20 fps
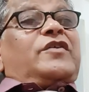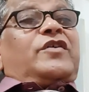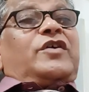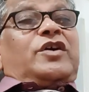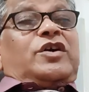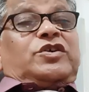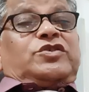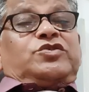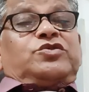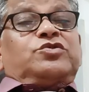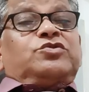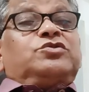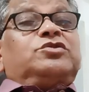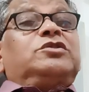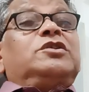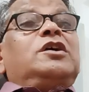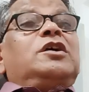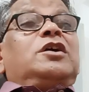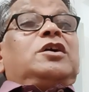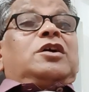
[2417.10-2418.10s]

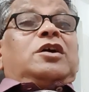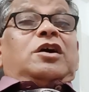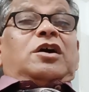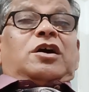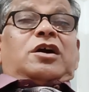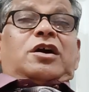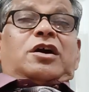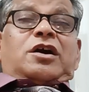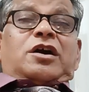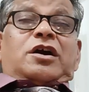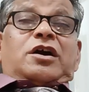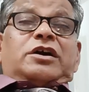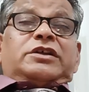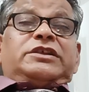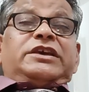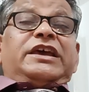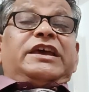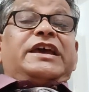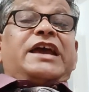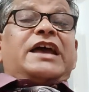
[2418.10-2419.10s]
sue,
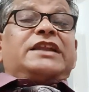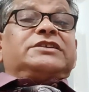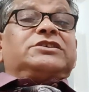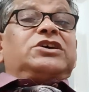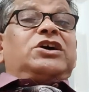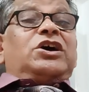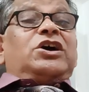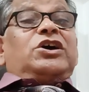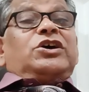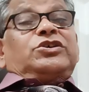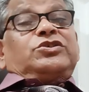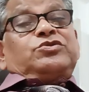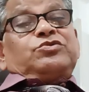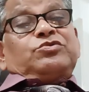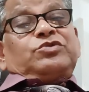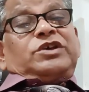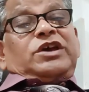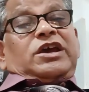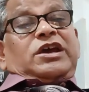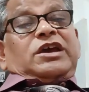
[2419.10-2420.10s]
he can
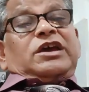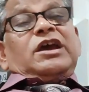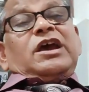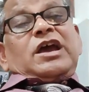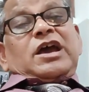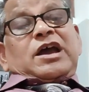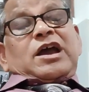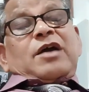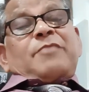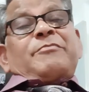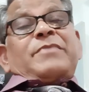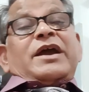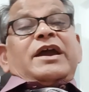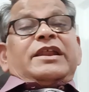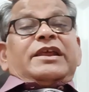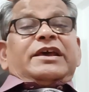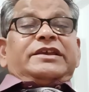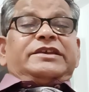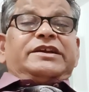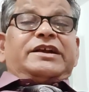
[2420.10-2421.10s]
sue the
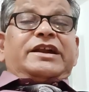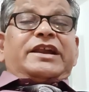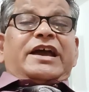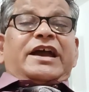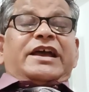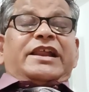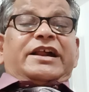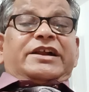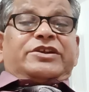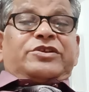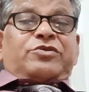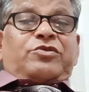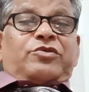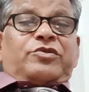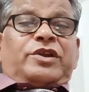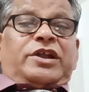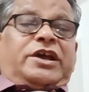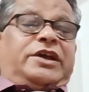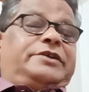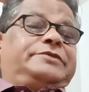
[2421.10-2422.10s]
managing director
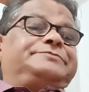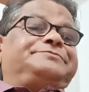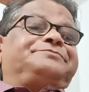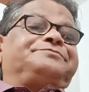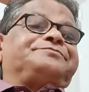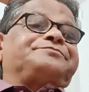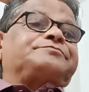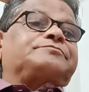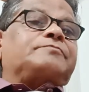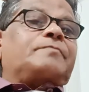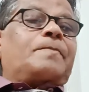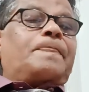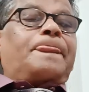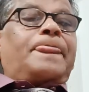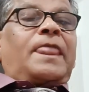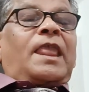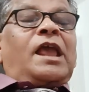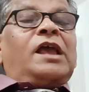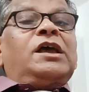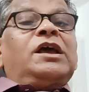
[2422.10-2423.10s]
only.
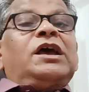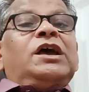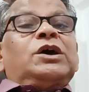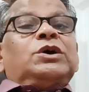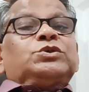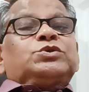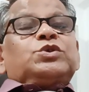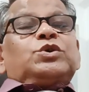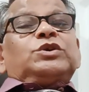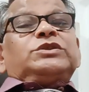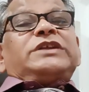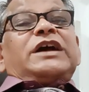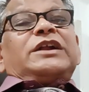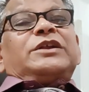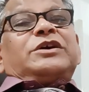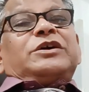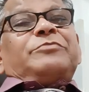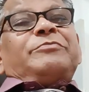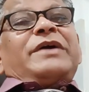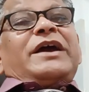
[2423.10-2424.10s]
So that
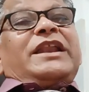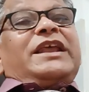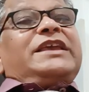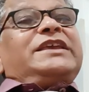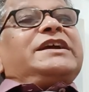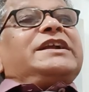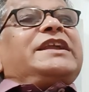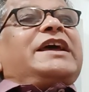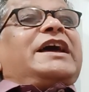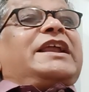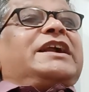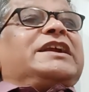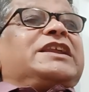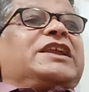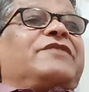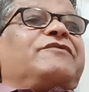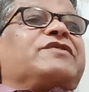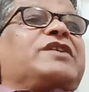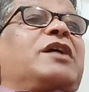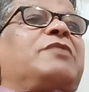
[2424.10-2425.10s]
managing
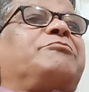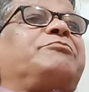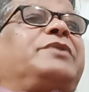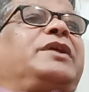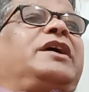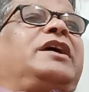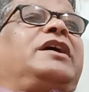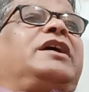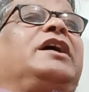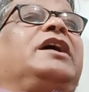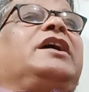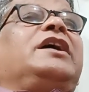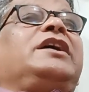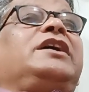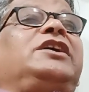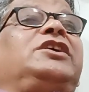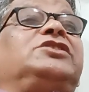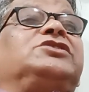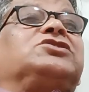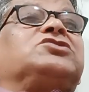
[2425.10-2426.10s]
director of company
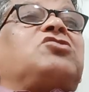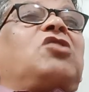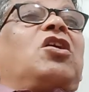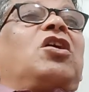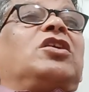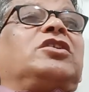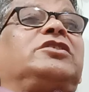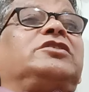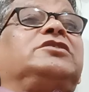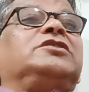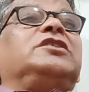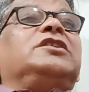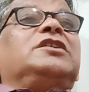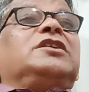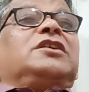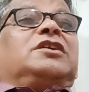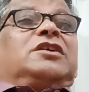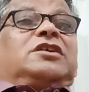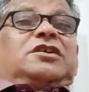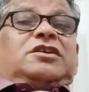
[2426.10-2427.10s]
is called
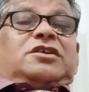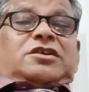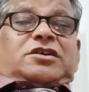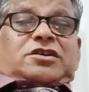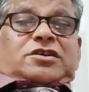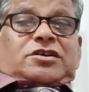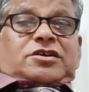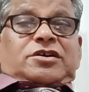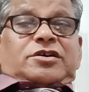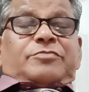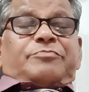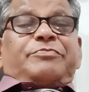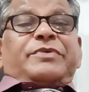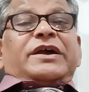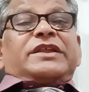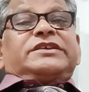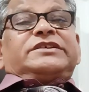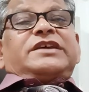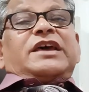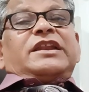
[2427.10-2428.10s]

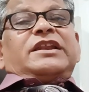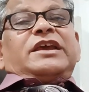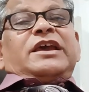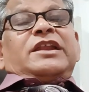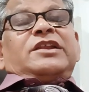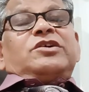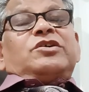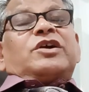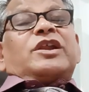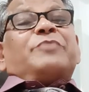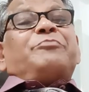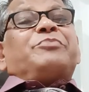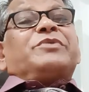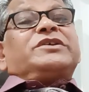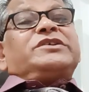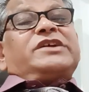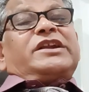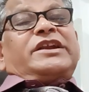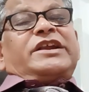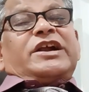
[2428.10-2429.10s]
person in
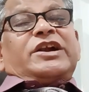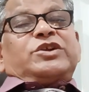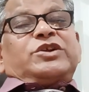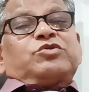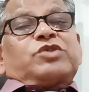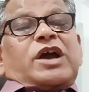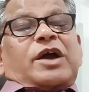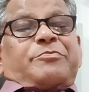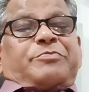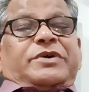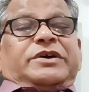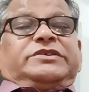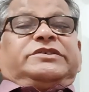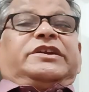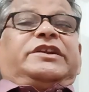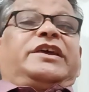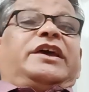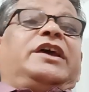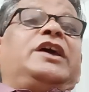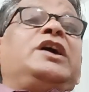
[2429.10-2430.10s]
representative capacity.